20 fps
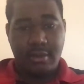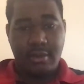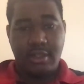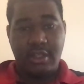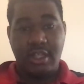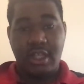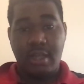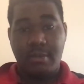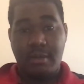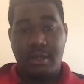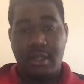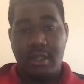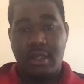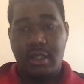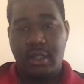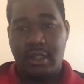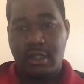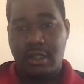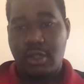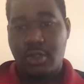
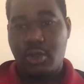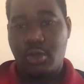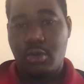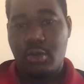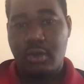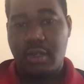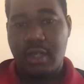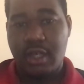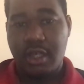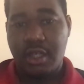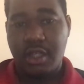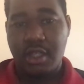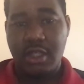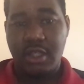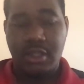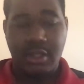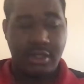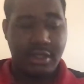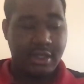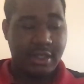Jamie, in this story, he actually
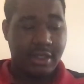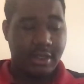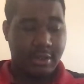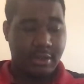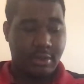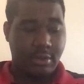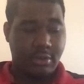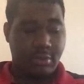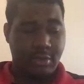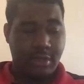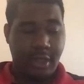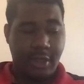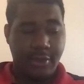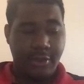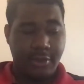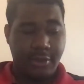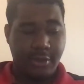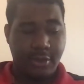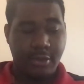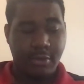does get down
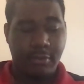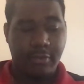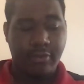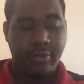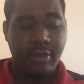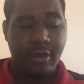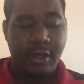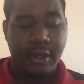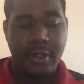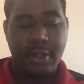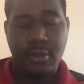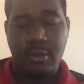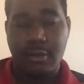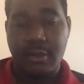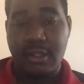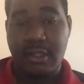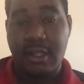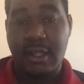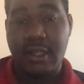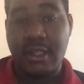and dirty with a few ice
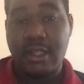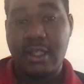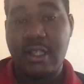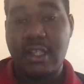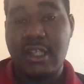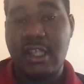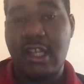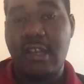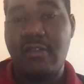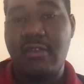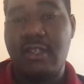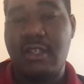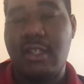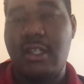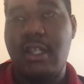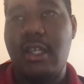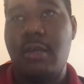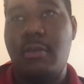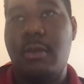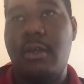warriors and actually saves the
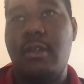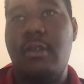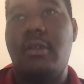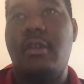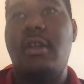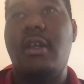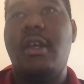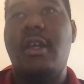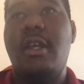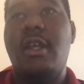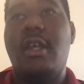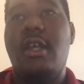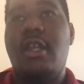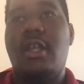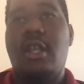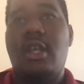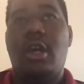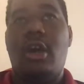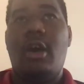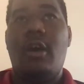day when
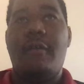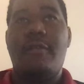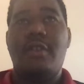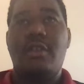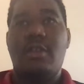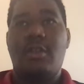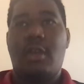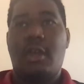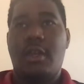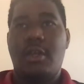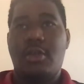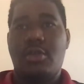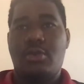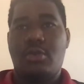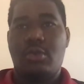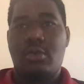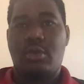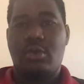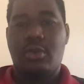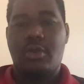after
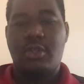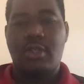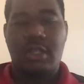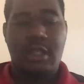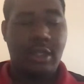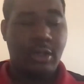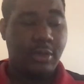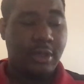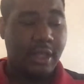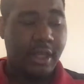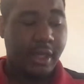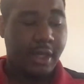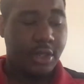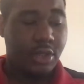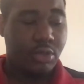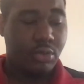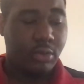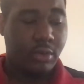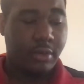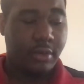the Doctor killed the
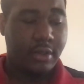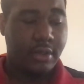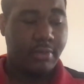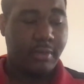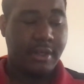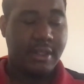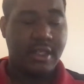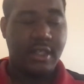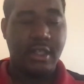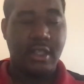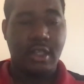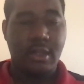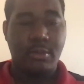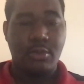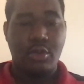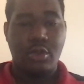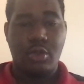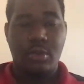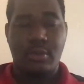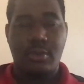Ice Warriors by sending them
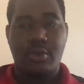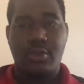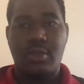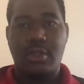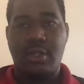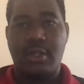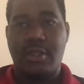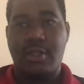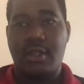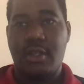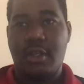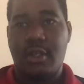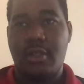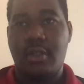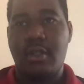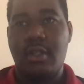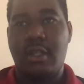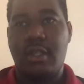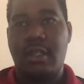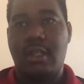to the
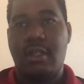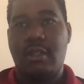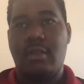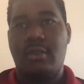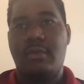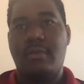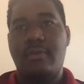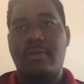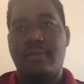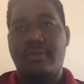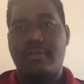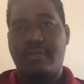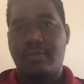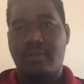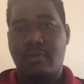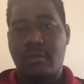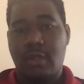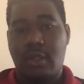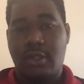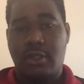sun, and then
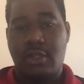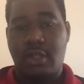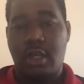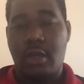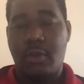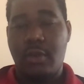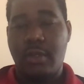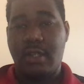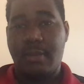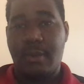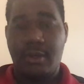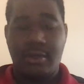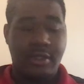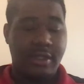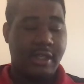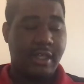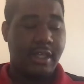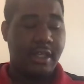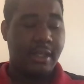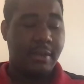Slar about to
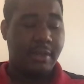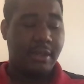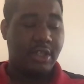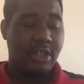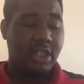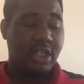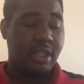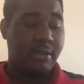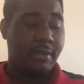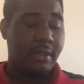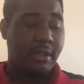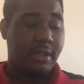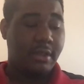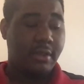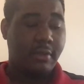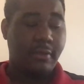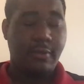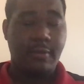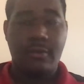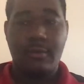kill him, then
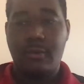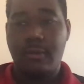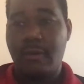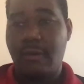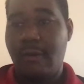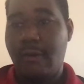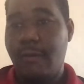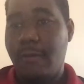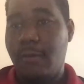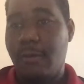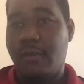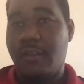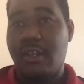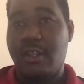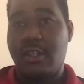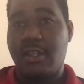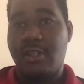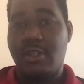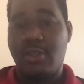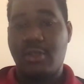Jamie, with the
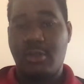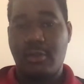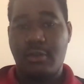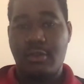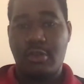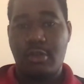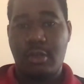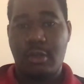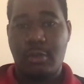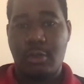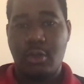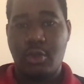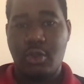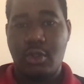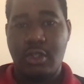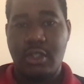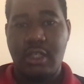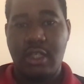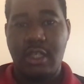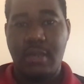assistance of Zuri, went
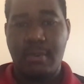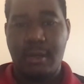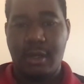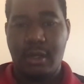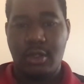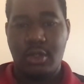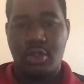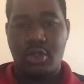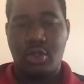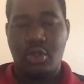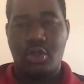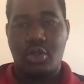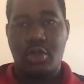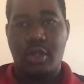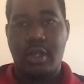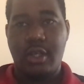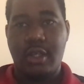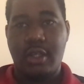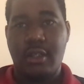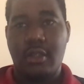on team out to
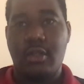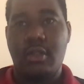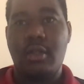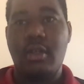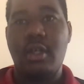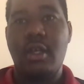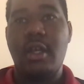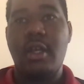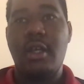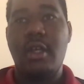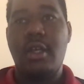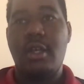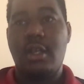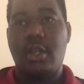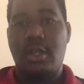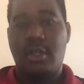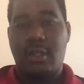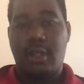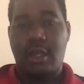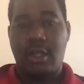try and
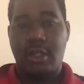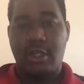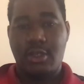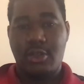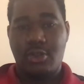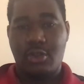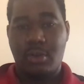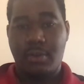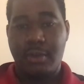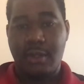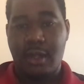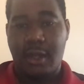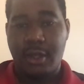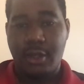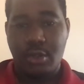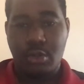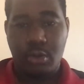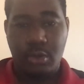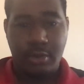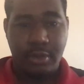at least stop the
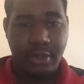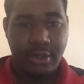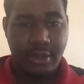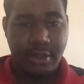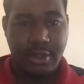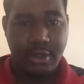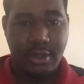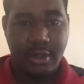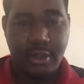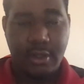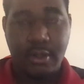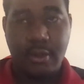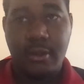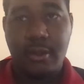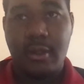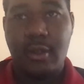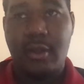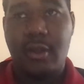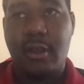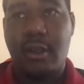Ice Warriors.
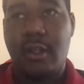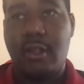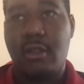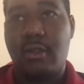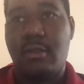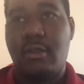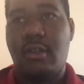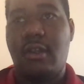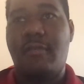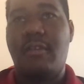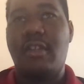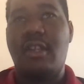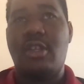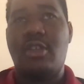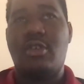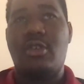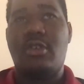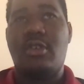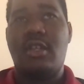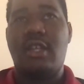And I think they
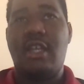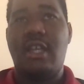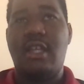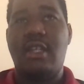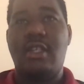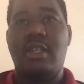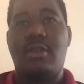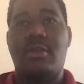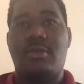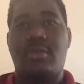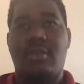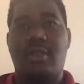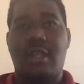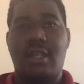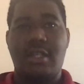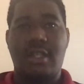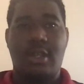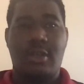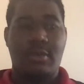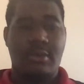turned on the heating as well, and
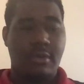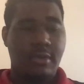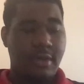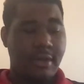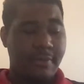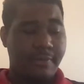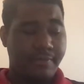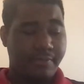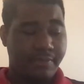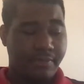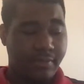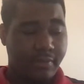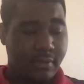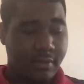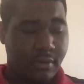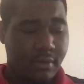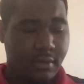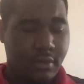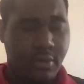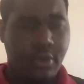that's how.
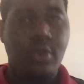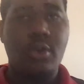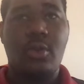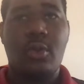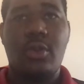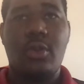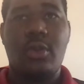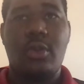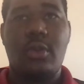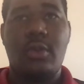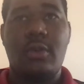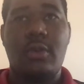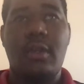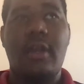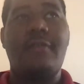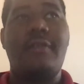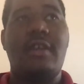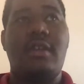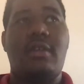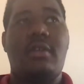No, no, no, no.
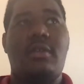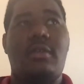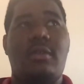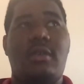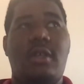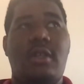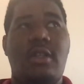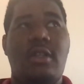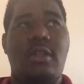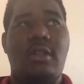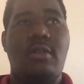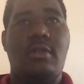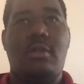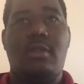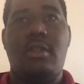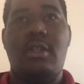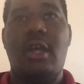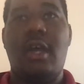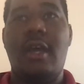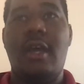I think the